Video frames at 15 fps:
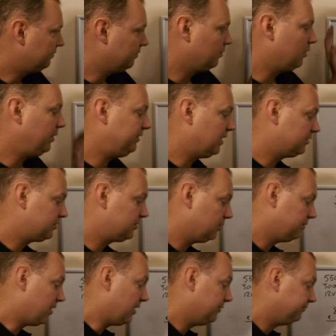from what we've done
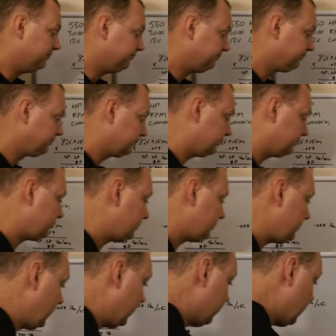so far.
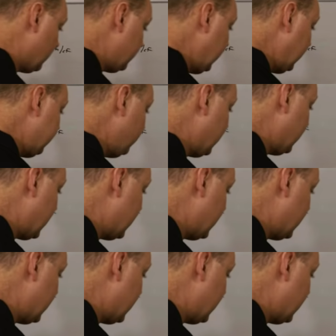So I'm going to give you